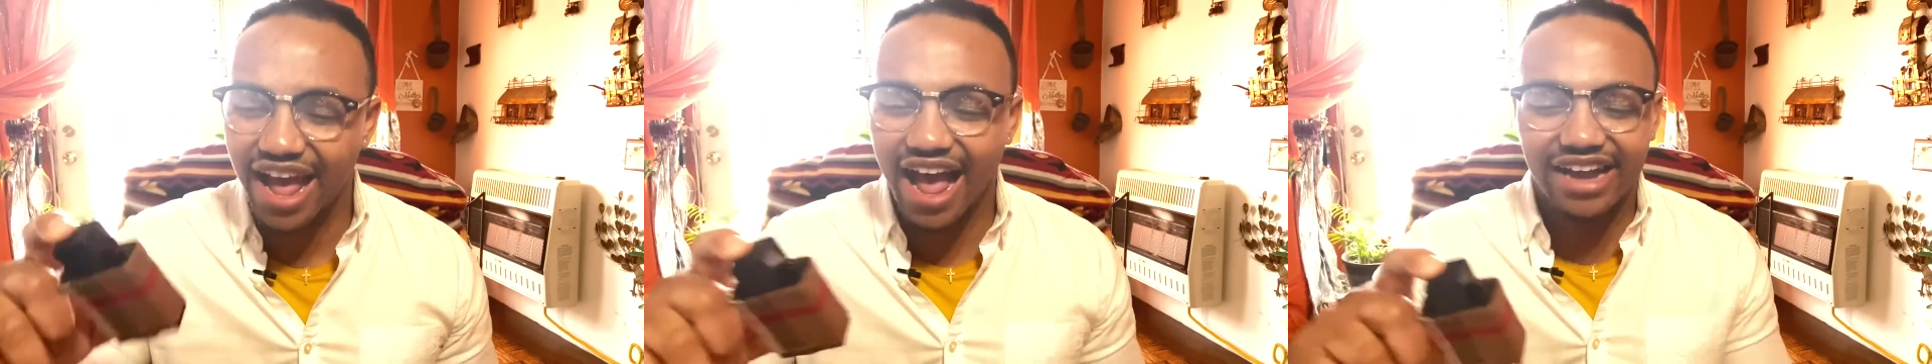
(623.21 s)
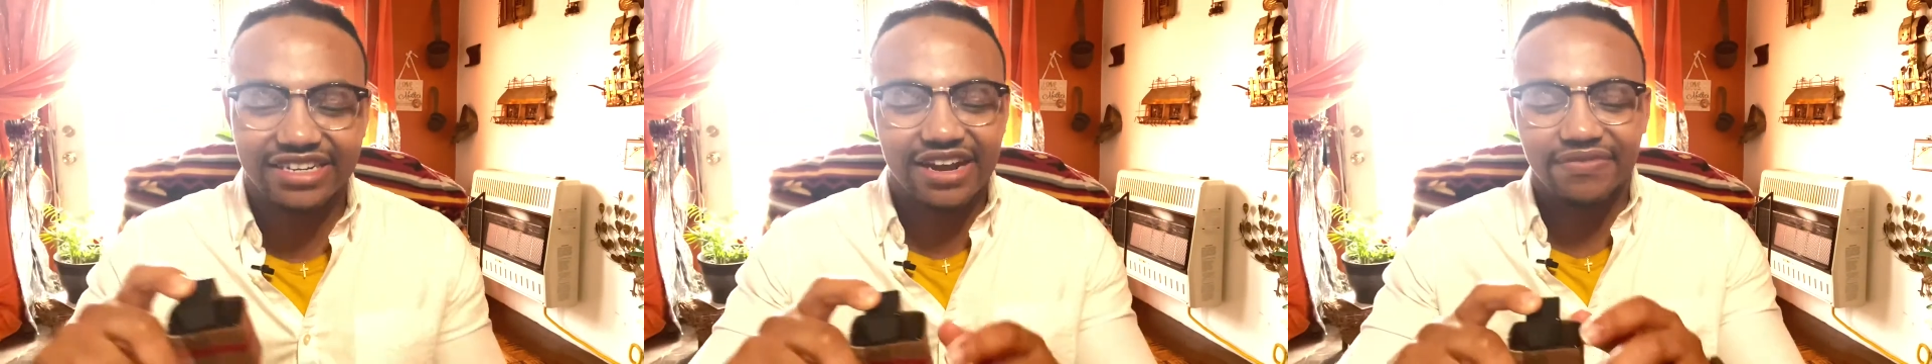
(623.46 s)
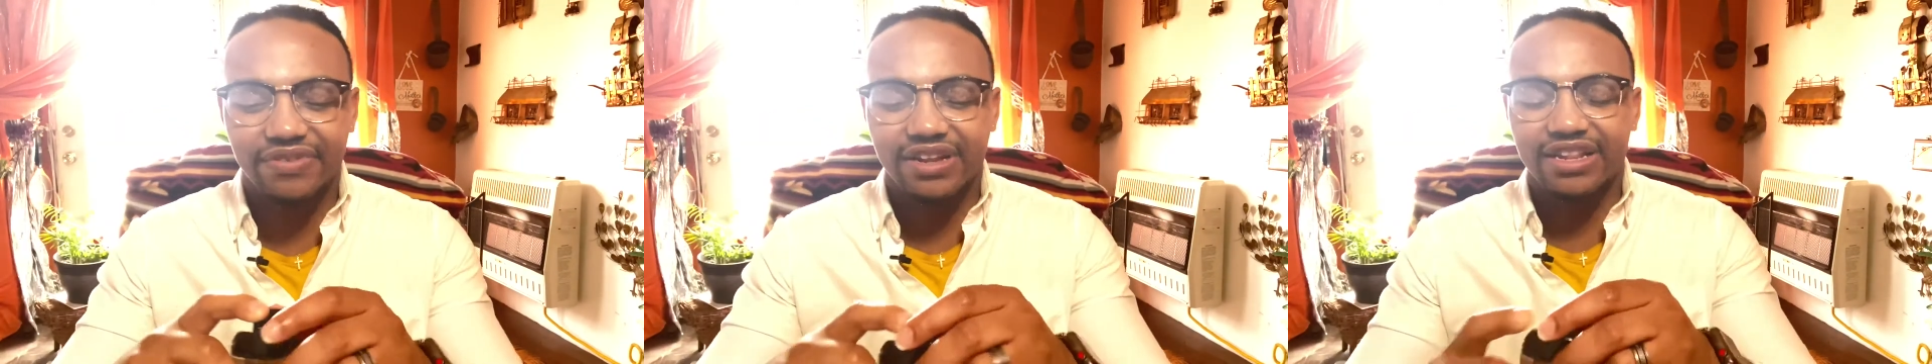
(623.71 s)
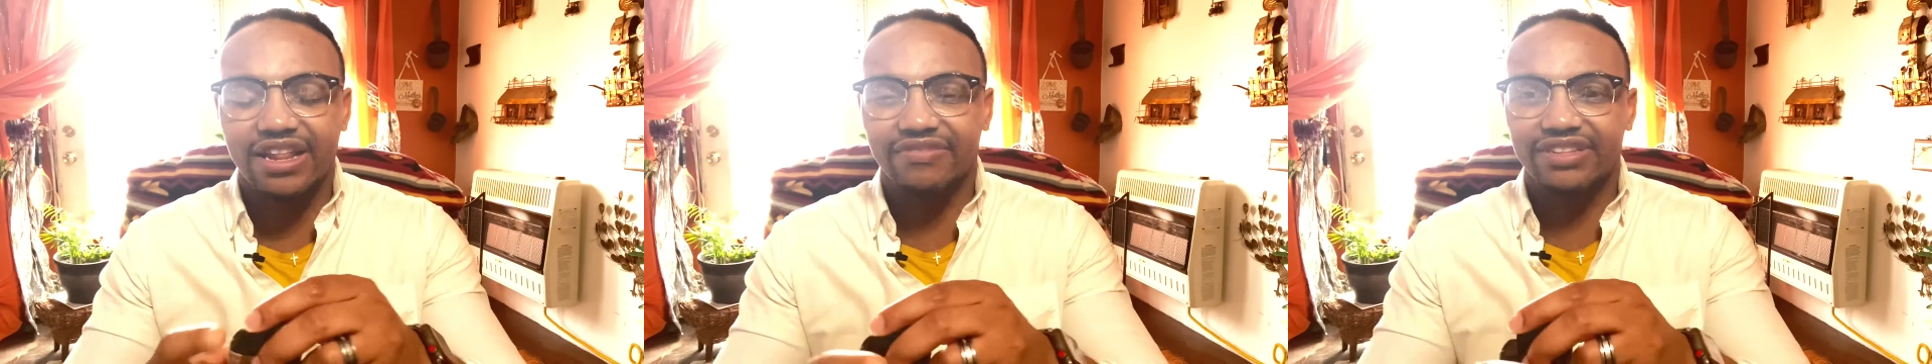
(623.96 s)
I definitely
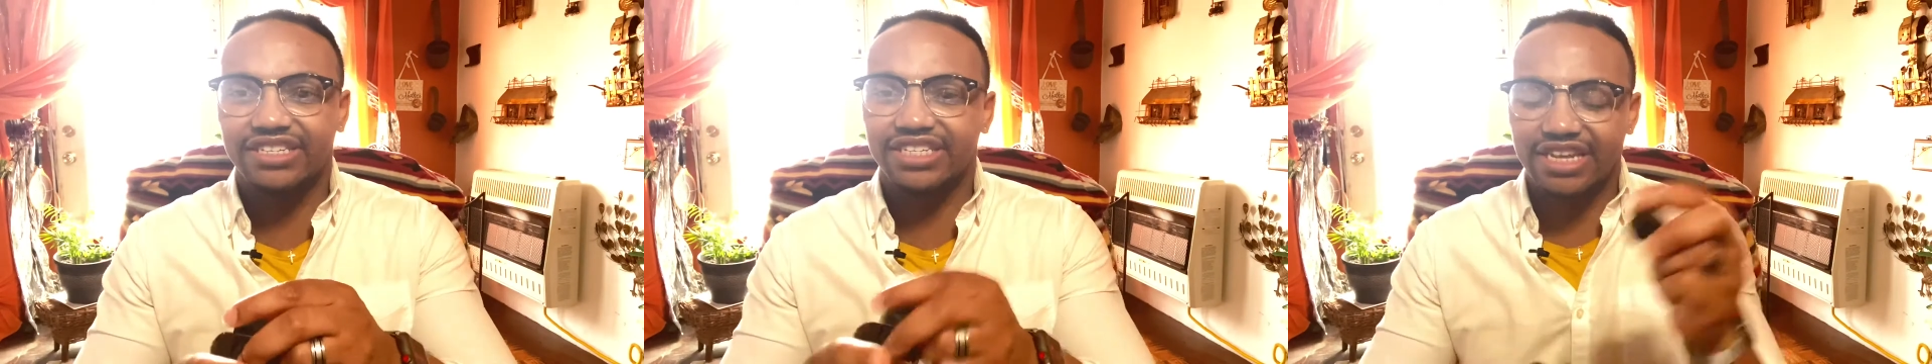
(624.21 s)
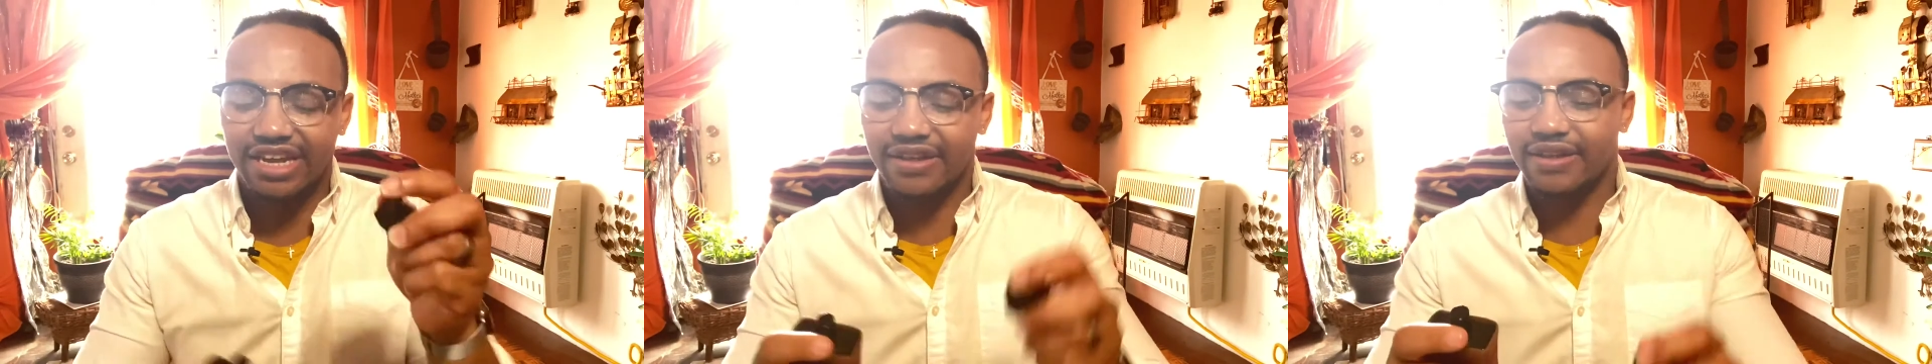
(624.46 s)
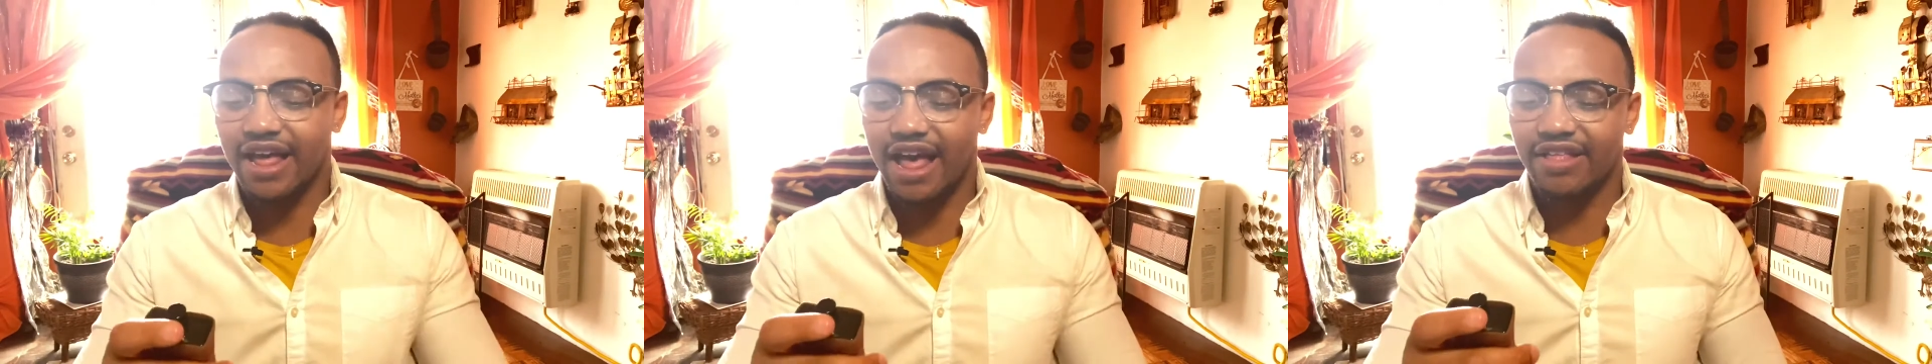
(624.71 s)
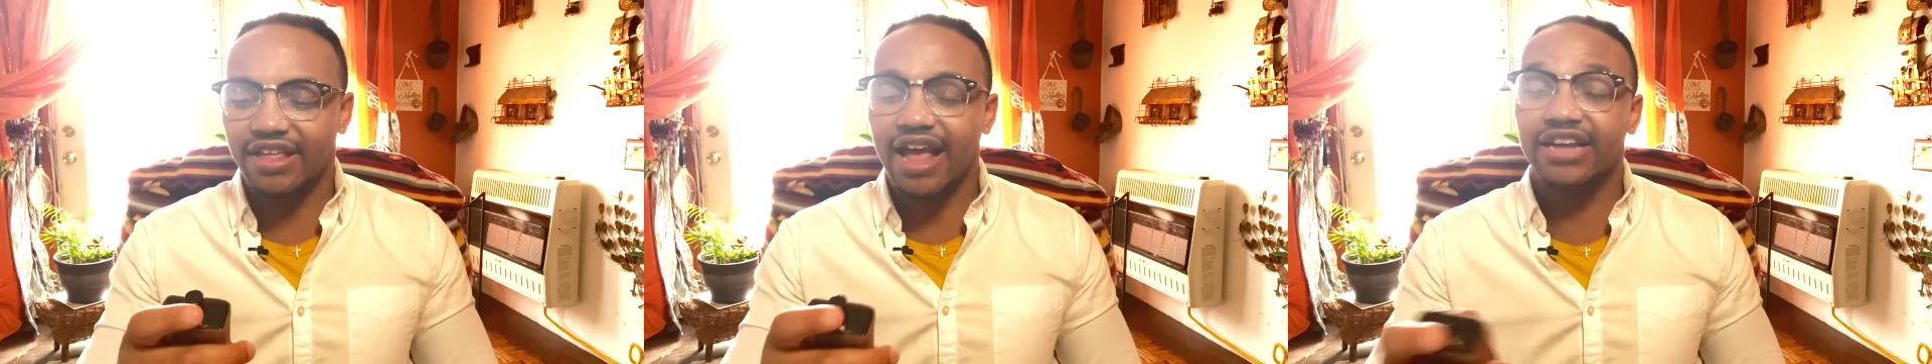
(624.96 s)
love the scent.
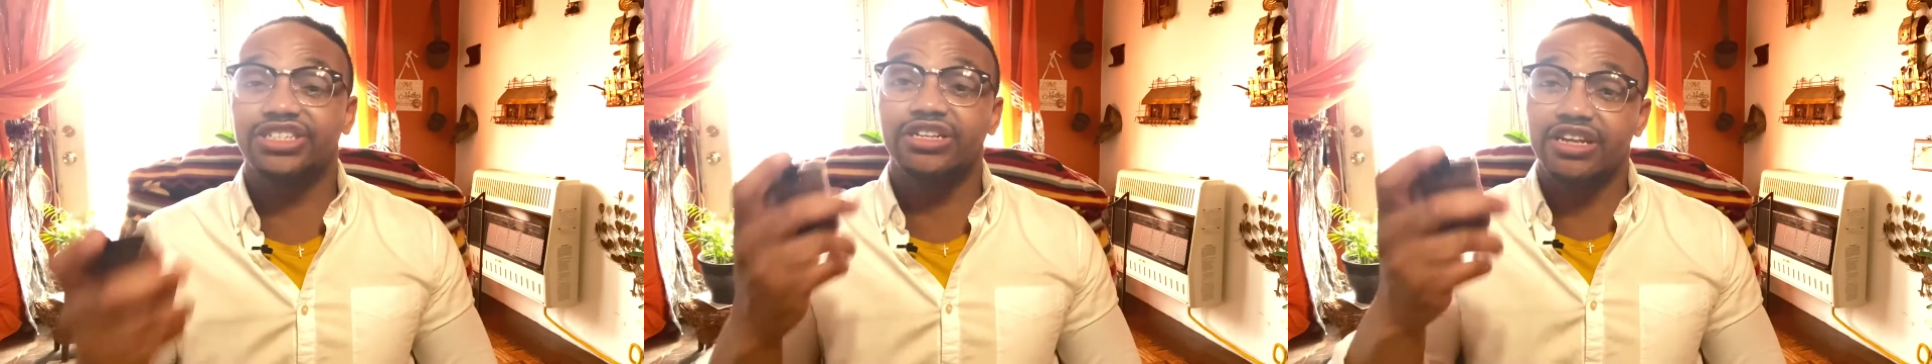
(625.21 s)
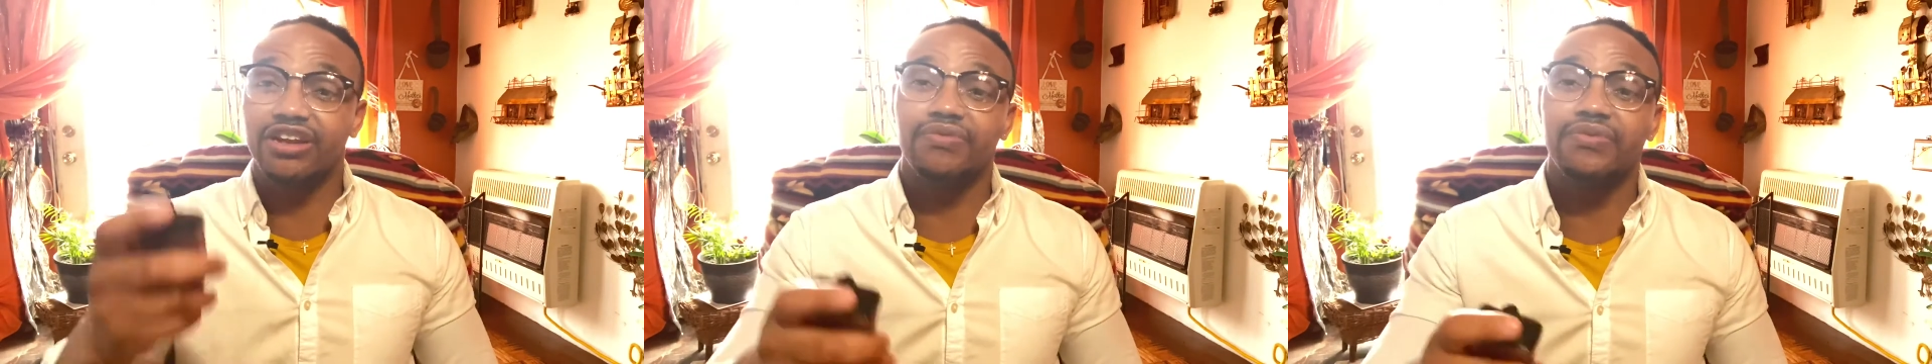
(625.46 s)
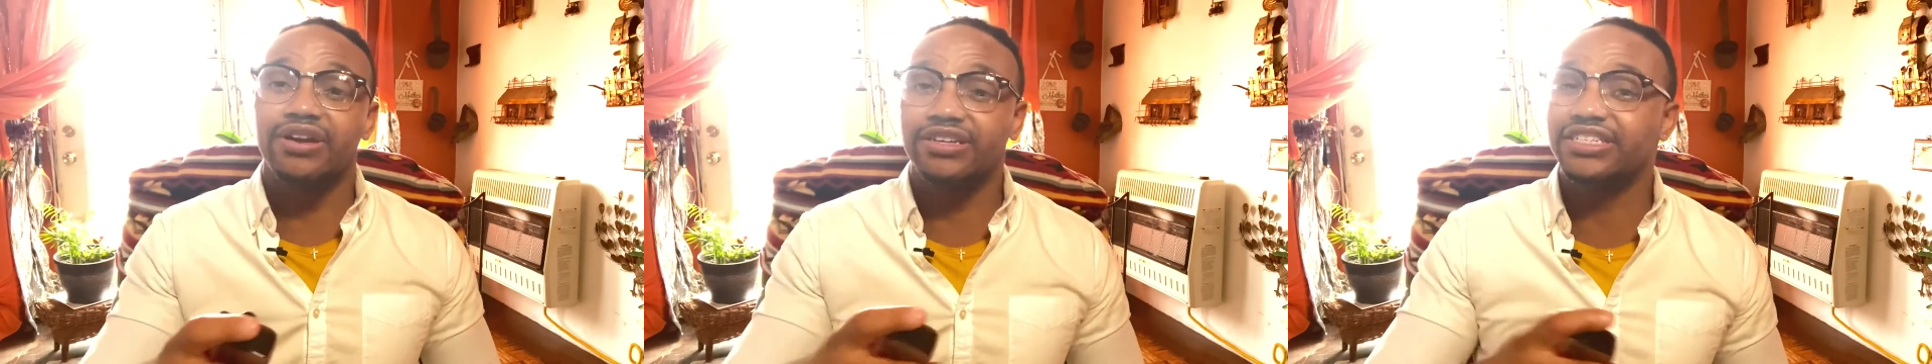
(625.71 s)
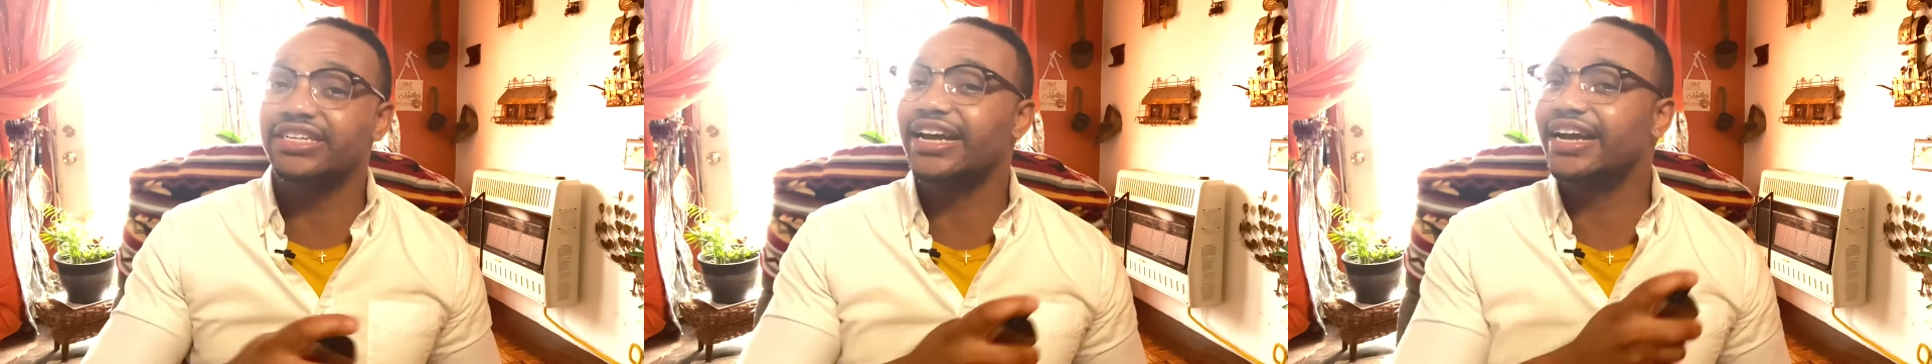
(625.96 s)
I'm actually gonna wear it
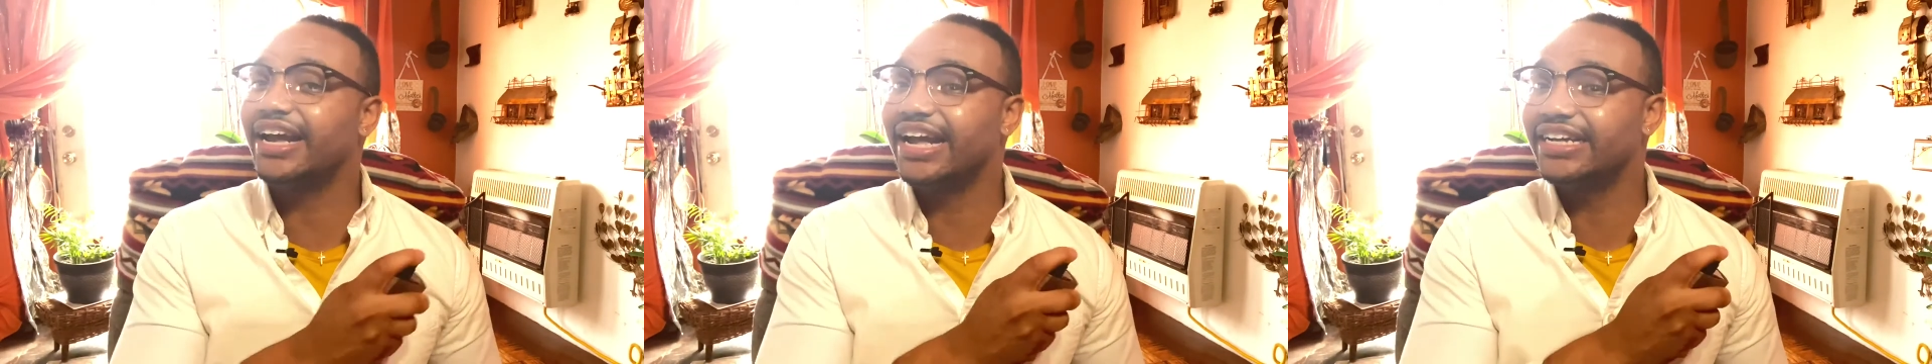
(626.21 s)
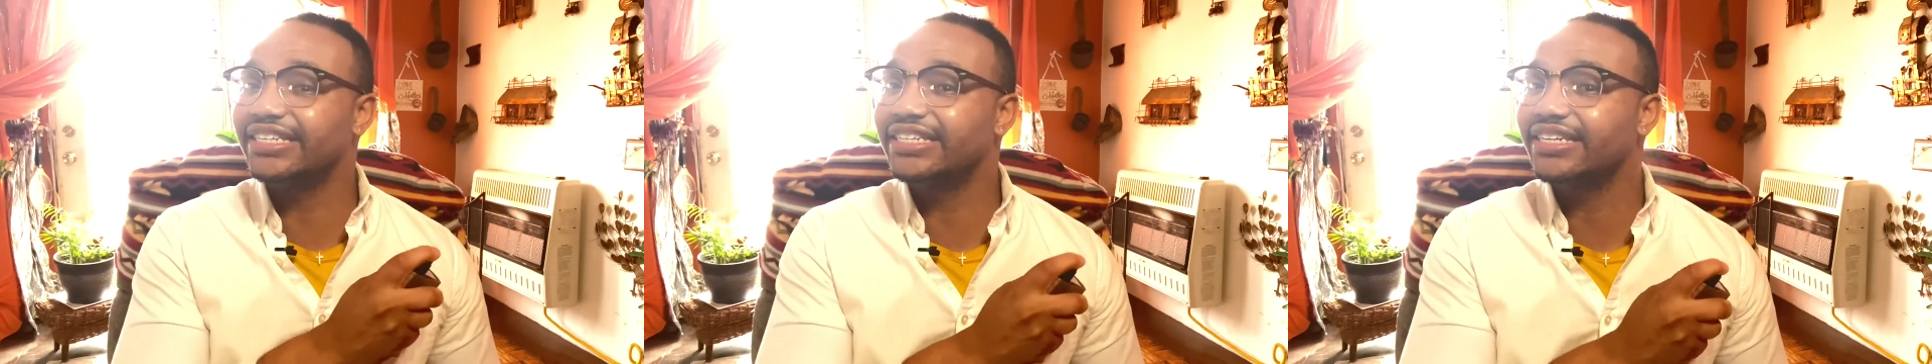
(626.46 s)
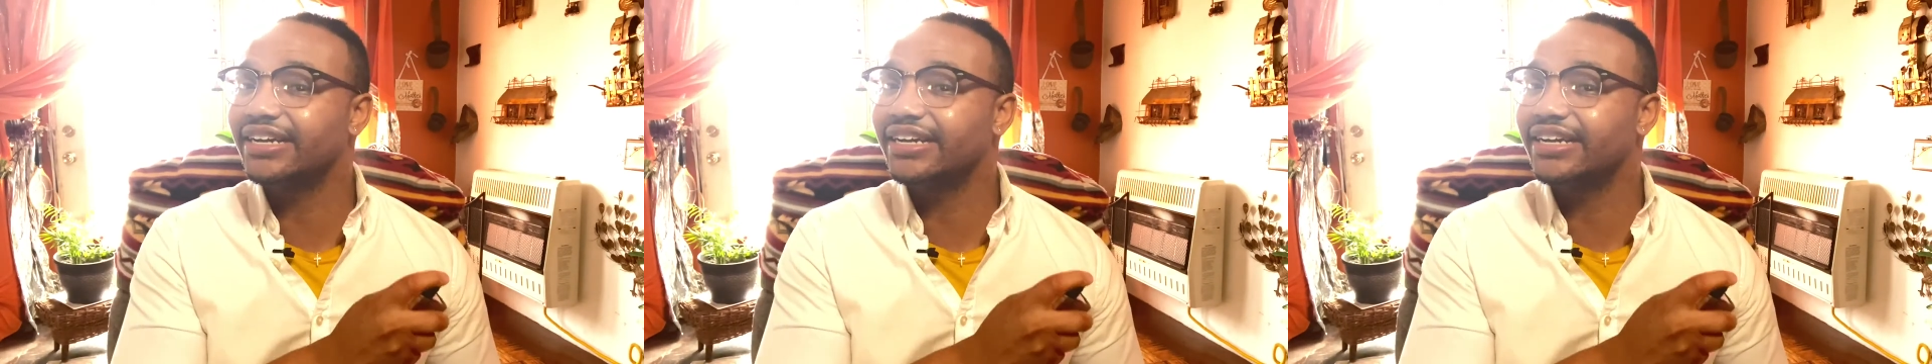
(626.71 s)
today, guys.